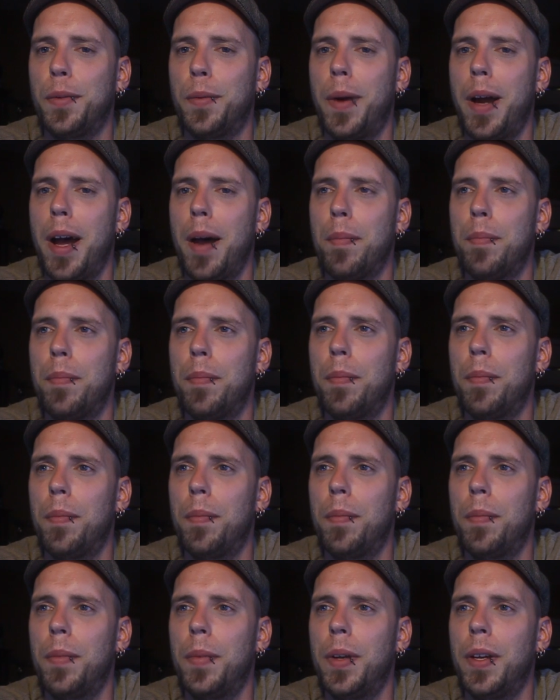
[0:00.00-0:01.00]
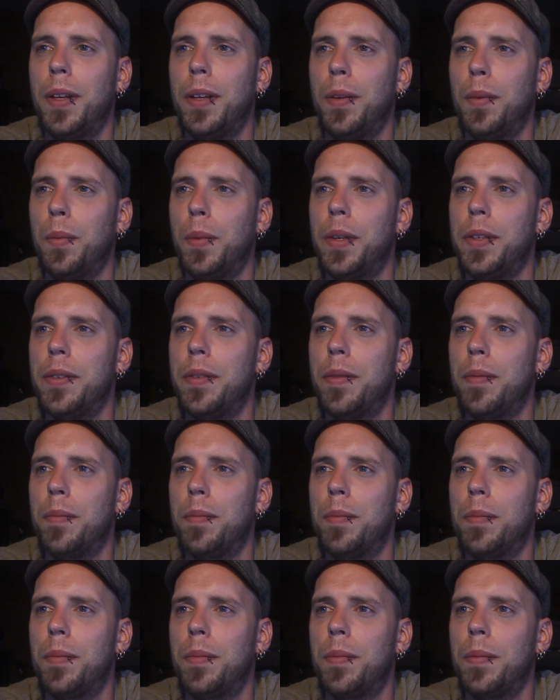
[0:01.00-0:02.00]
wrap any
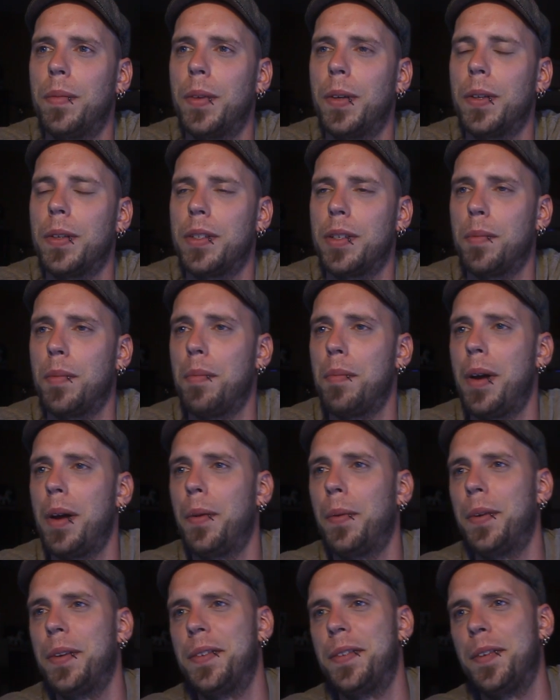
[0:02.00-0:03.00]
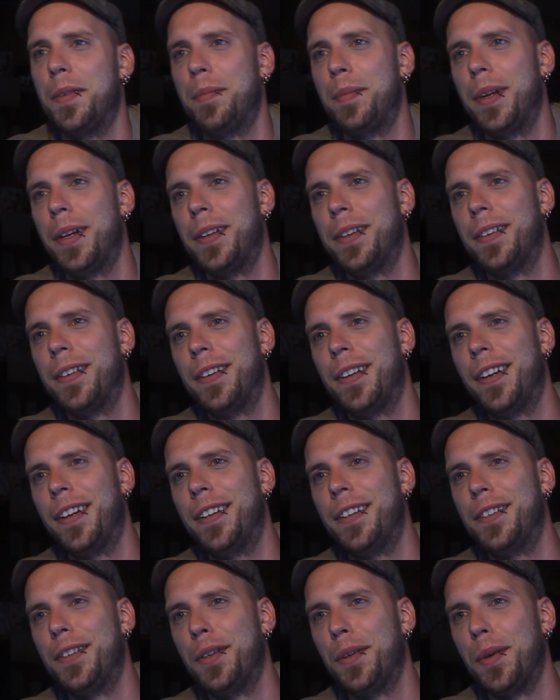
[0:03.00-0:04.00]
wisdom or some of my wisdom
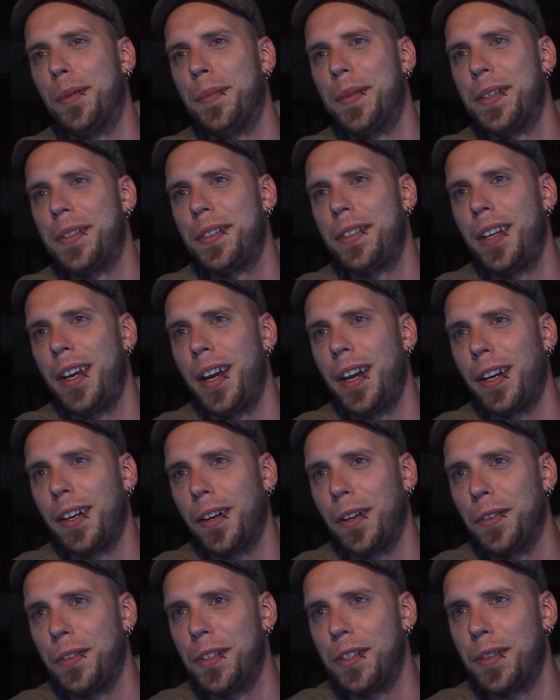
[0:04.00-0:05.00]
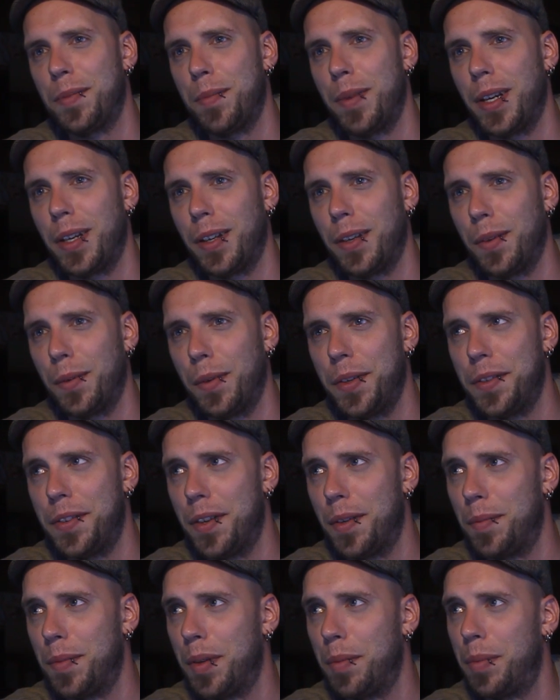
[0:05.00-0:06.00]
into a mistake. I'll just make it
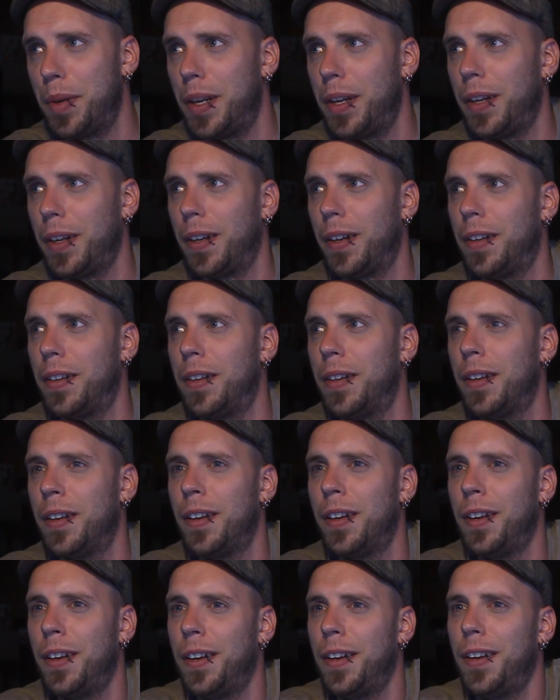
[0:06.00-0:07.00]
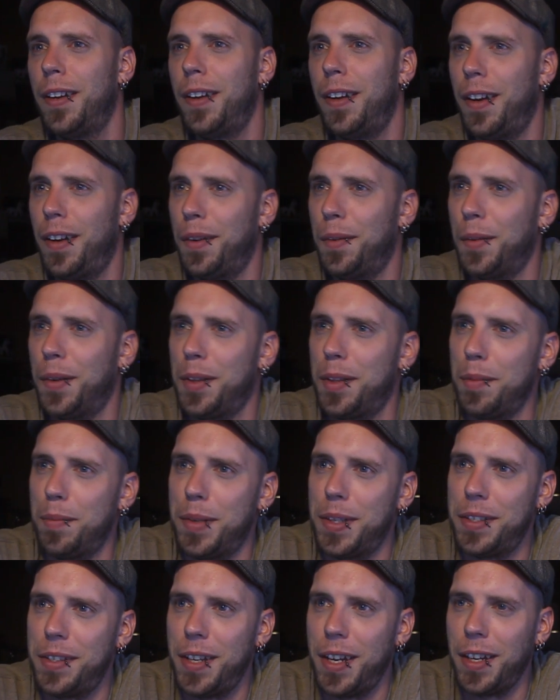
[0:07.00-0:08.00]
wisdom depending on what the
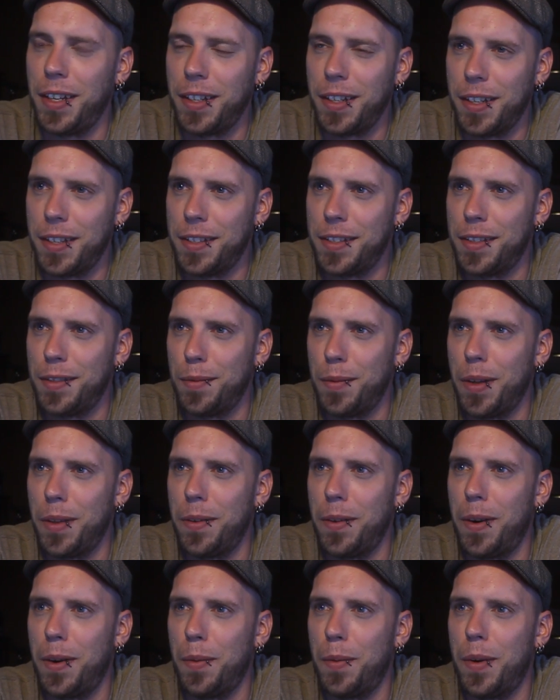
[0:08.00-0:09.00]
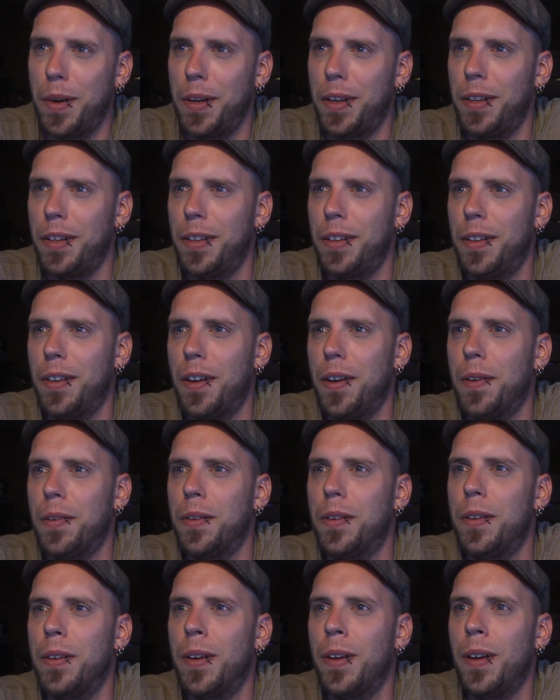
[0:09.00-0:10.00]
mistake is and whether I want it
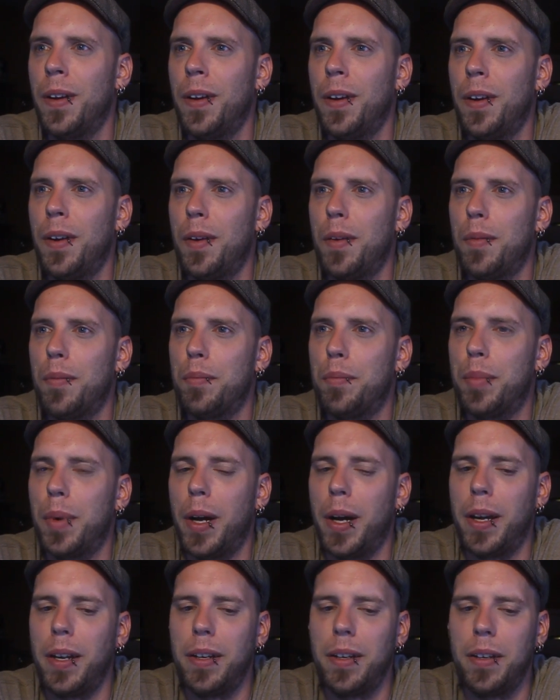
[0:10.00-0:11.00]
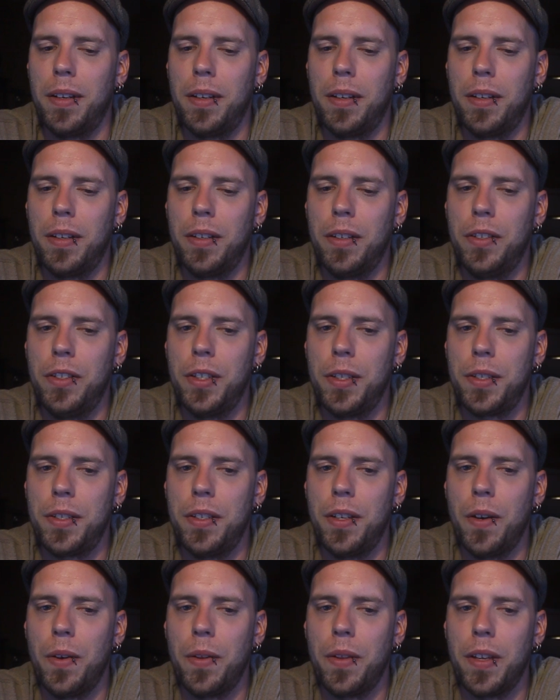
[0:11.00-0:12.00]
known. But just
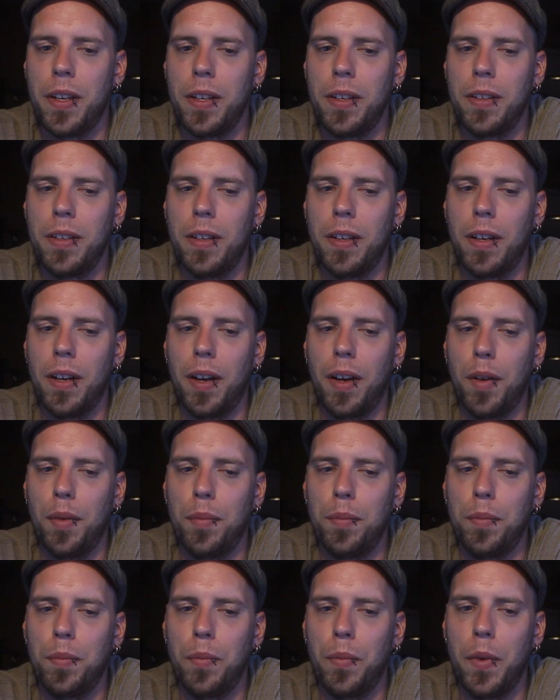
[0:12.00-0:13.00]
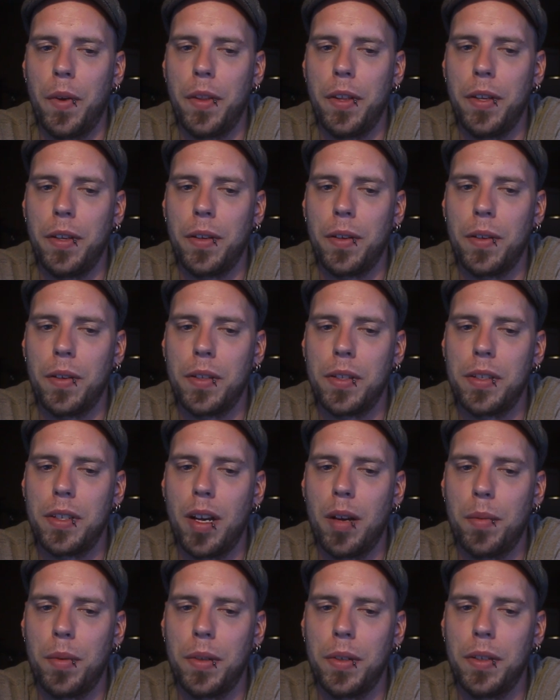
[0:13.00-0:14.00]
know that whether you're
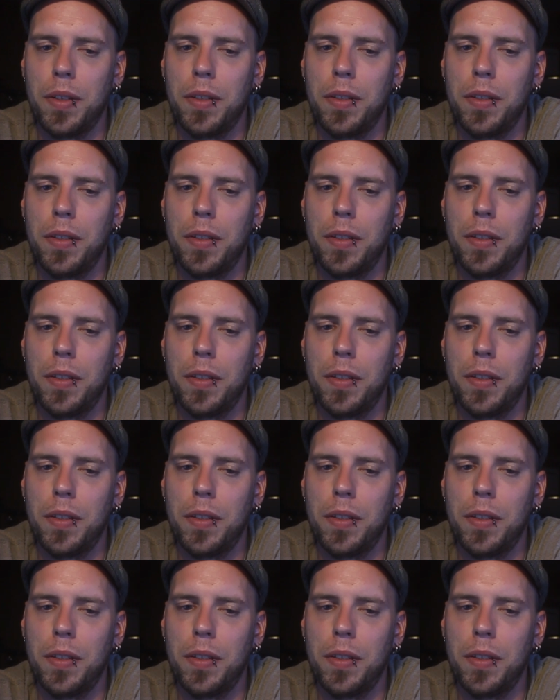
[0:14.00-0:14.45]
stubborn